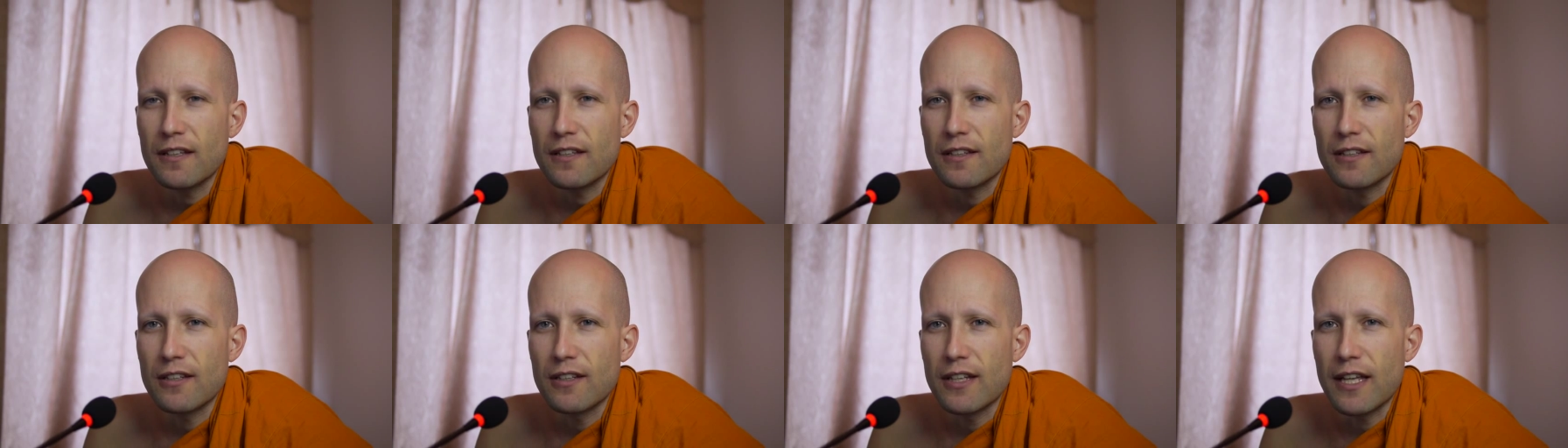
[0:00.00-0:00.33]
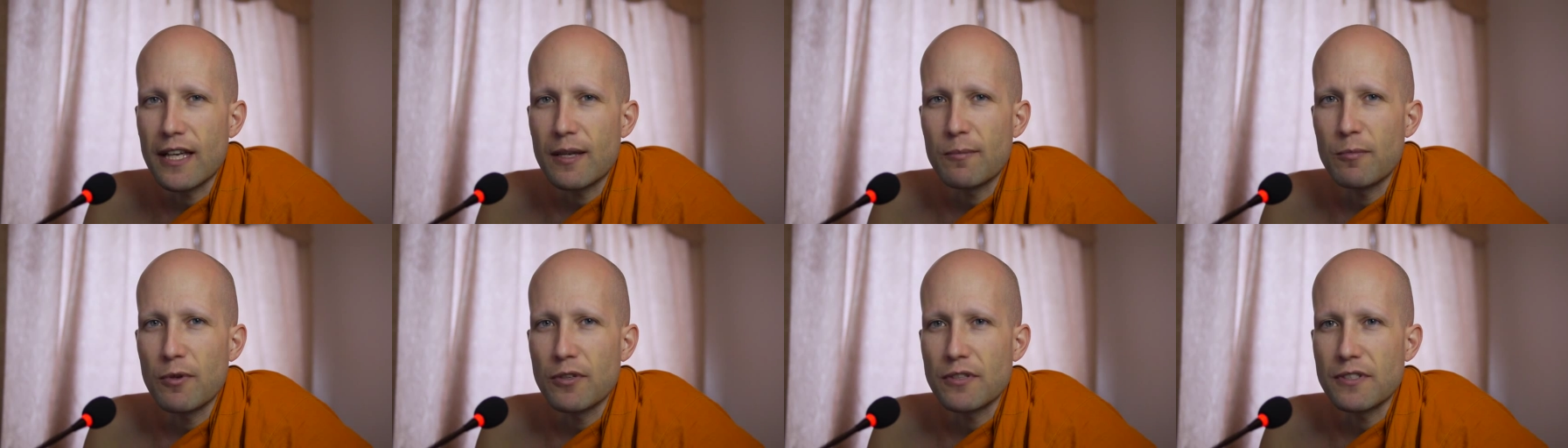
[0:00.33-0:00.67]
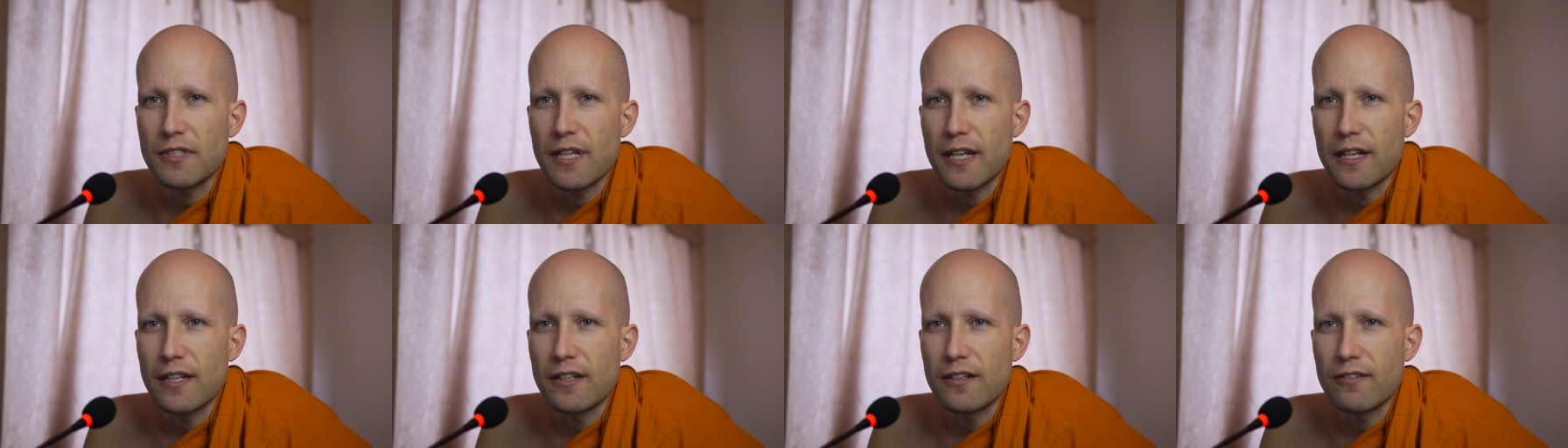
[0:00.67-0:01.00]
the labels
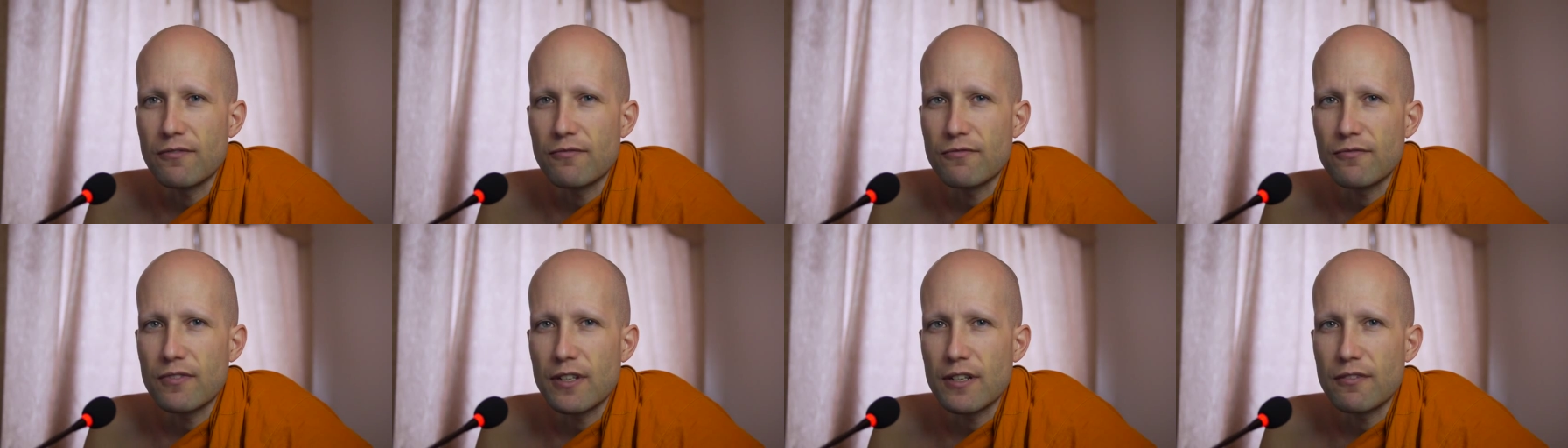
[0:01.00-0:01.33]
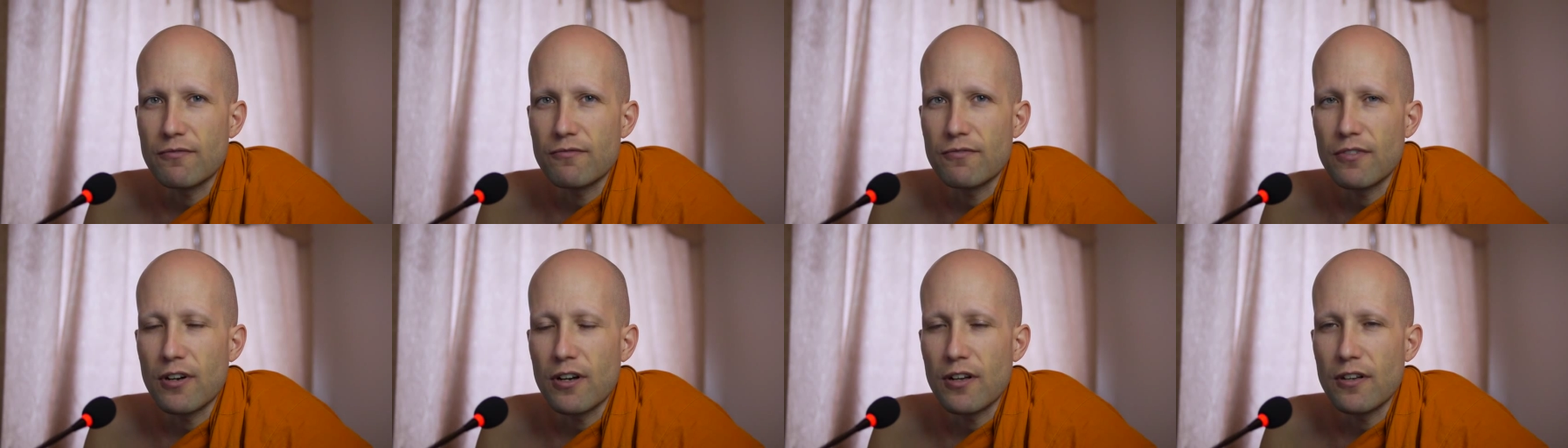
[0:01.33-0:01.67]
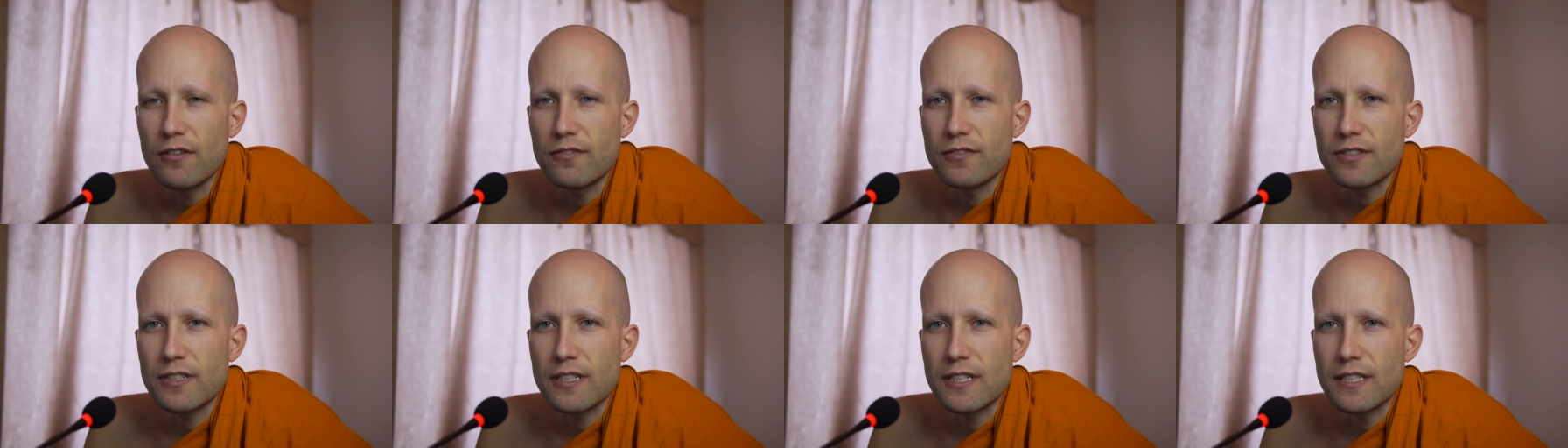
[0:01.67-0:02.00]
that it in,
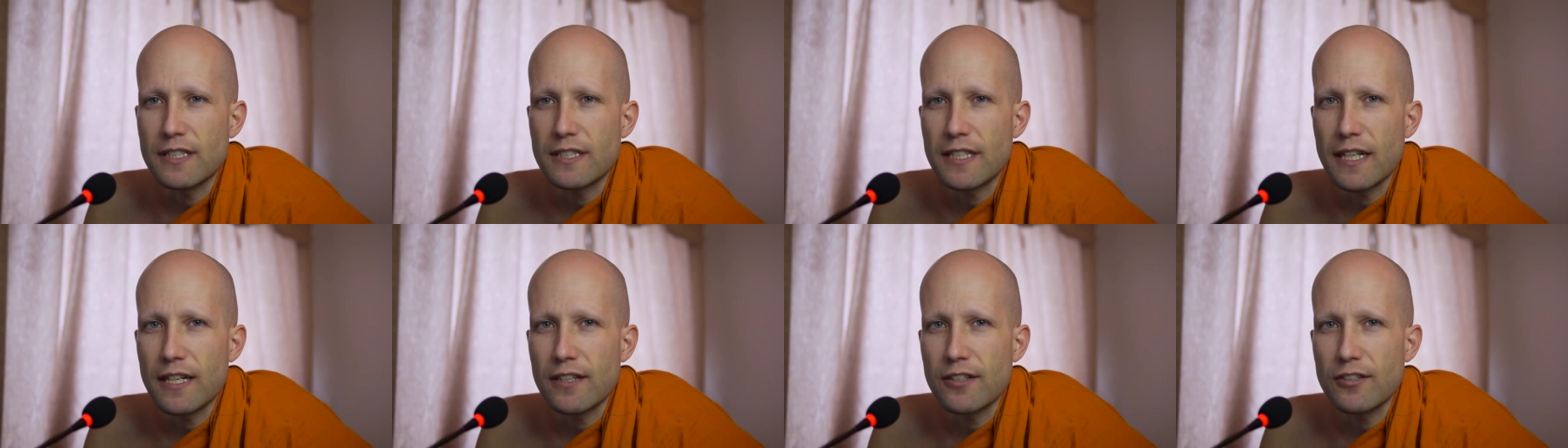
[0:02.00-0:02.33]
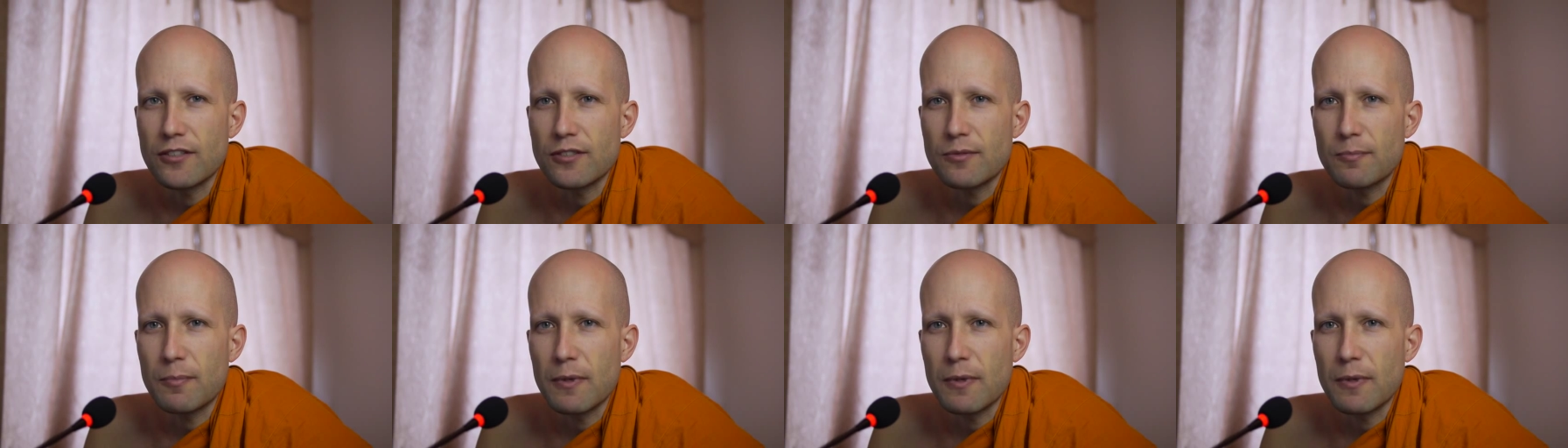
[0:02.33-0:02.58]
involves and entails.